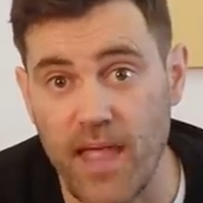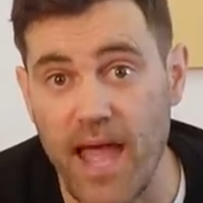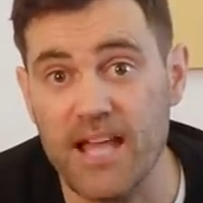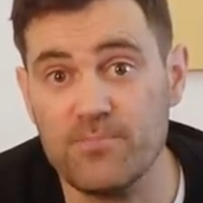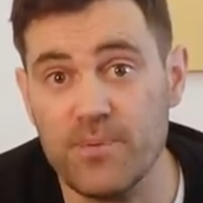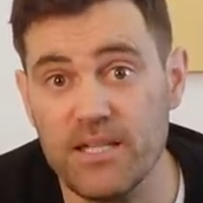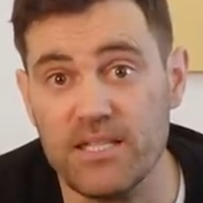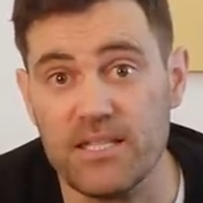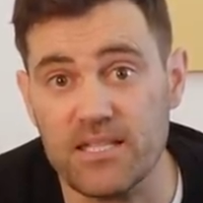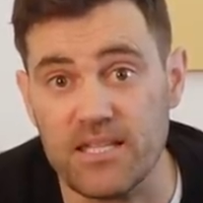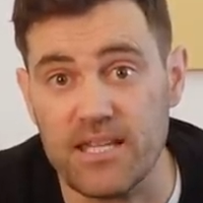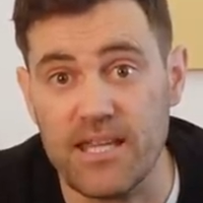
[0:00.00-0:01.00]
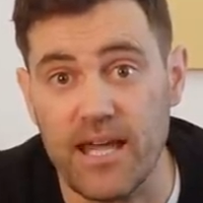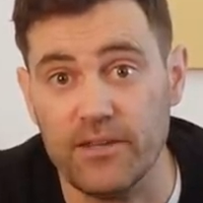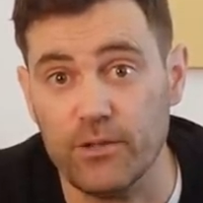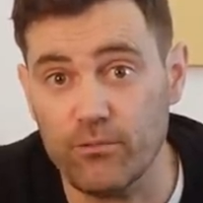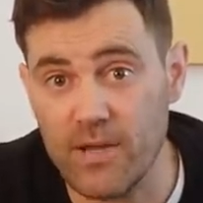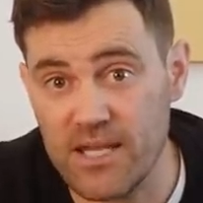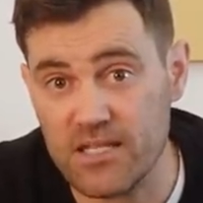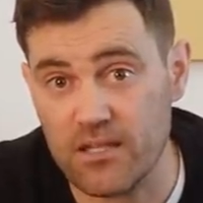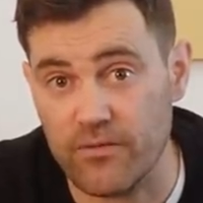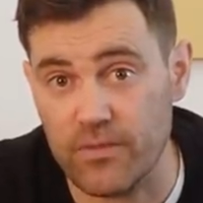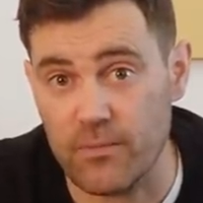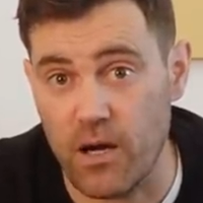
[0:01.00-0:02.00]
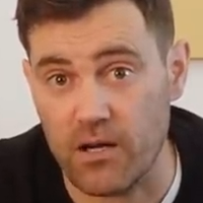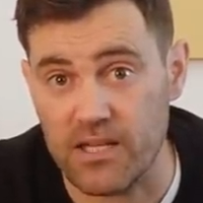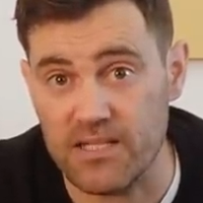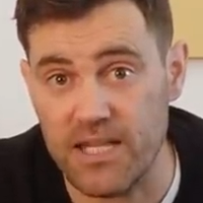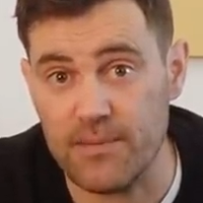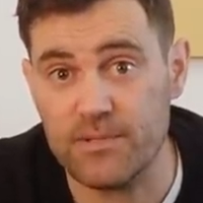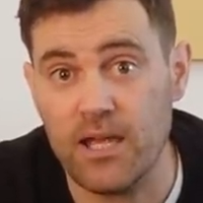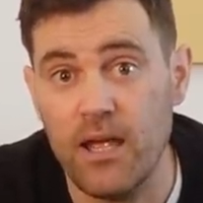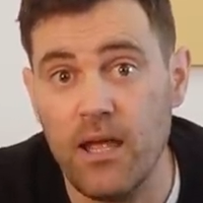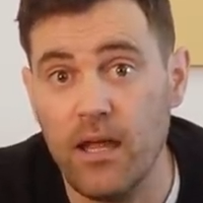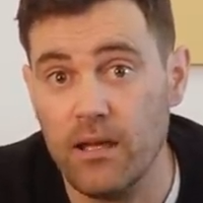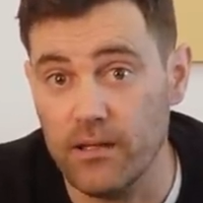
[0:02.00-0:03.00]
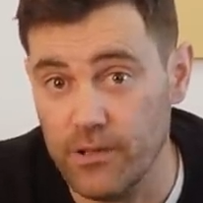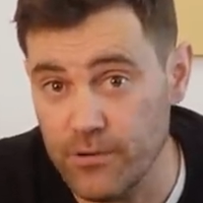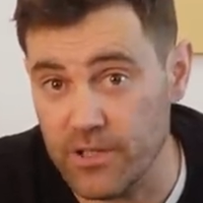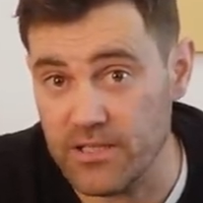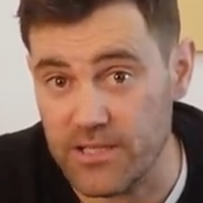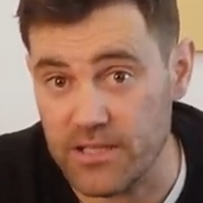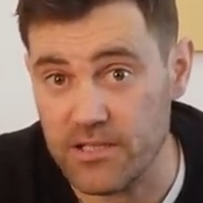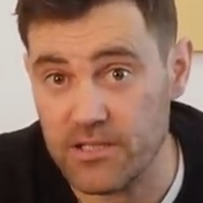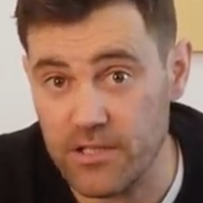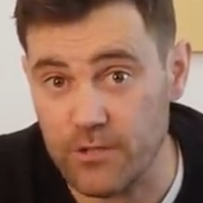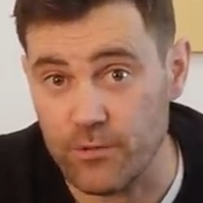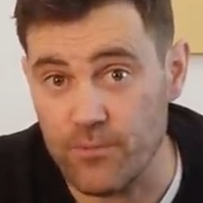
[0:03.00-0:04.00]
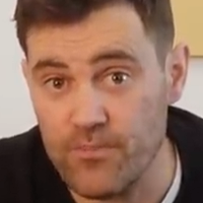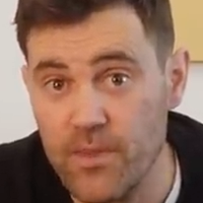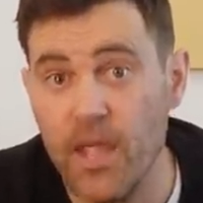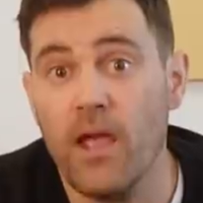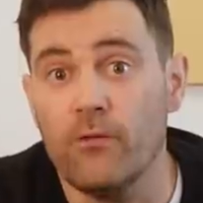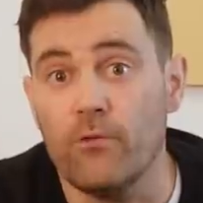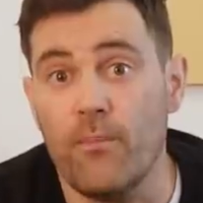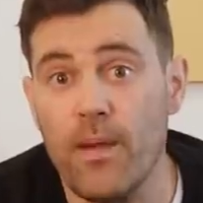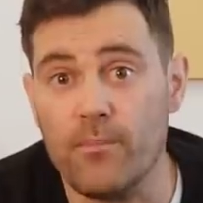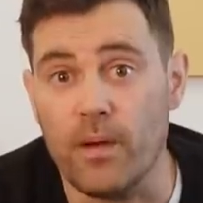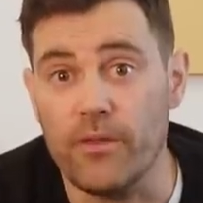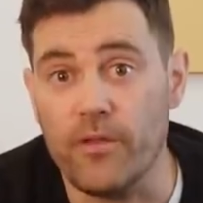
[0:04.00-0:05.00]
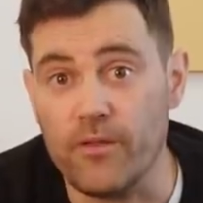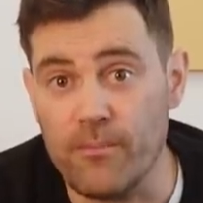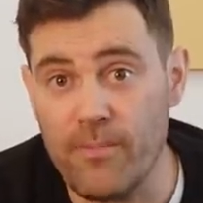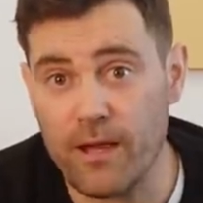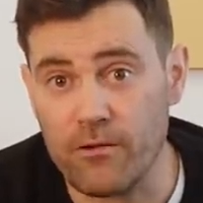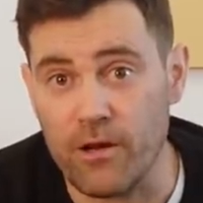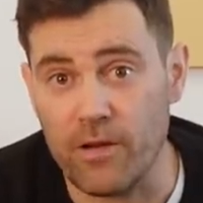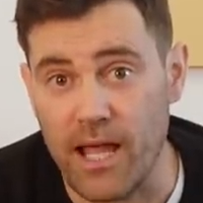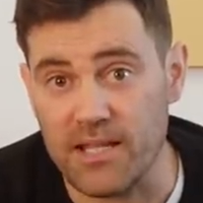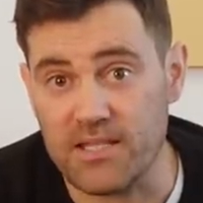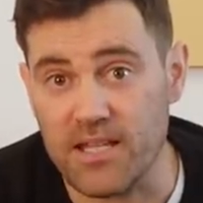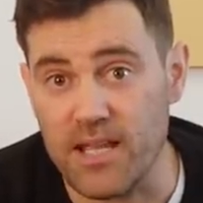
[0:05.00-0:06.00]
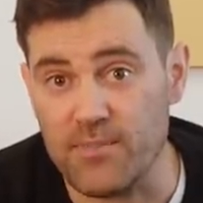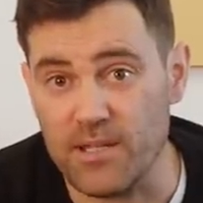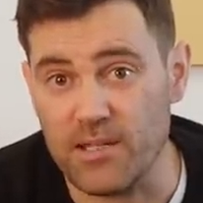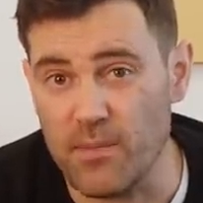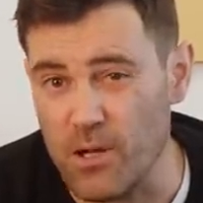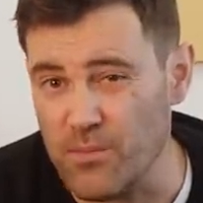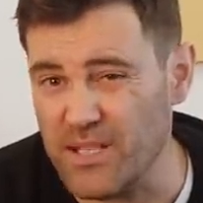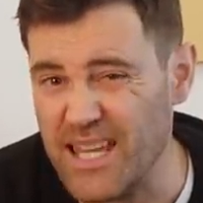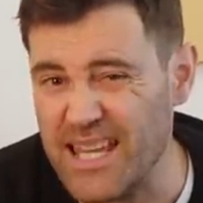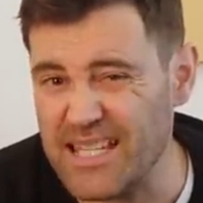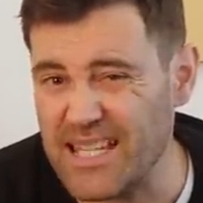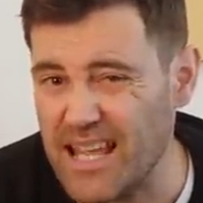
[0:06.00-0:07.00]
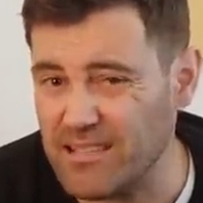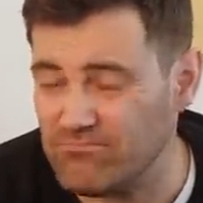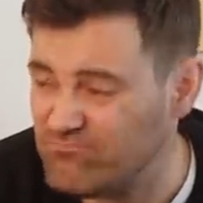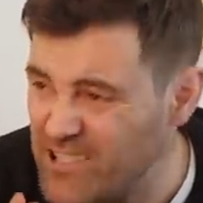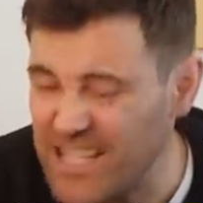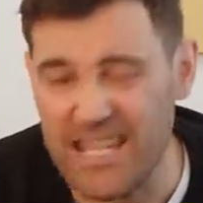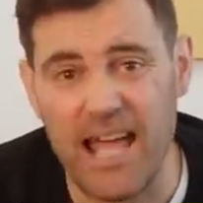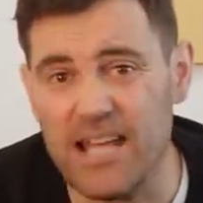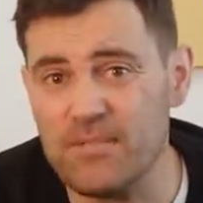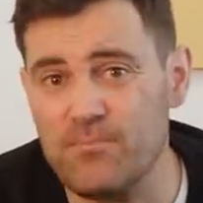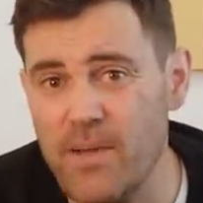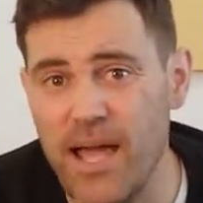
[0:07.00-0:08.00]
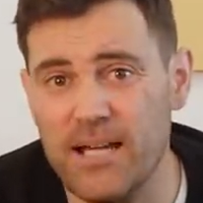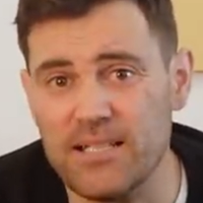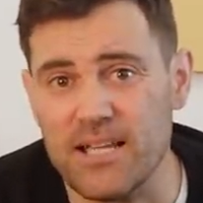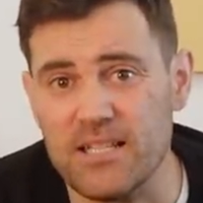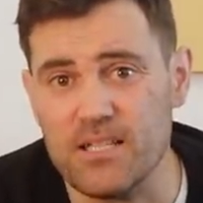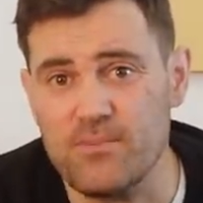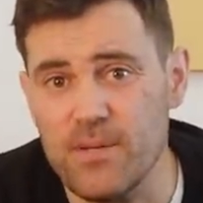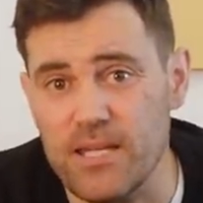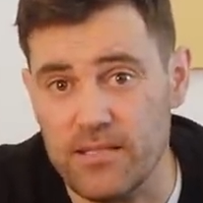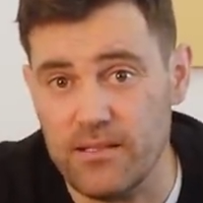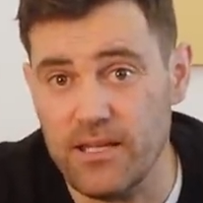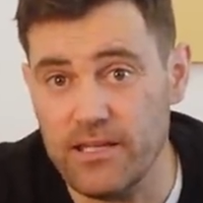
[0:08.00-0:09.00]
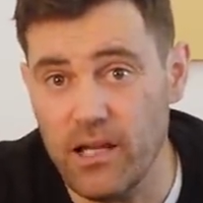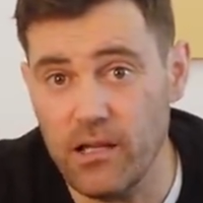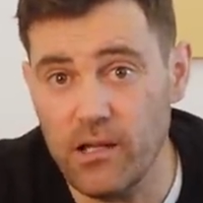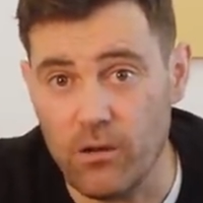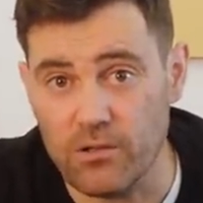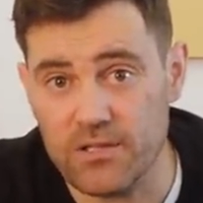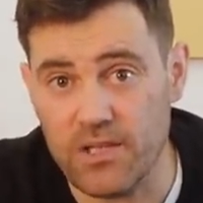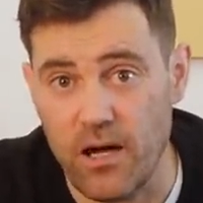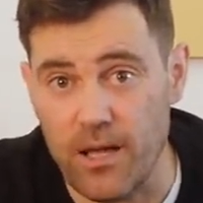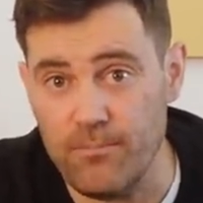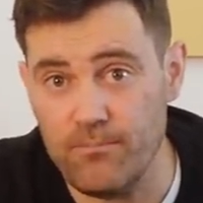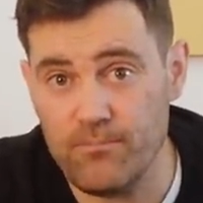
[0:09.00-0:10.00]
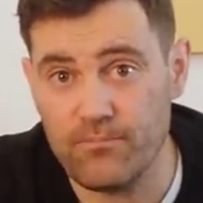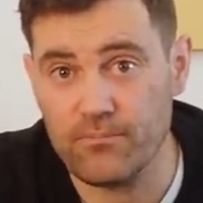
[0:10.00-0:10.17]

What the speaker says: As BTC and the rest of the market dipped, Luna did too. Remember that the macro landscape at the moment is really as bad as it's been in a long time.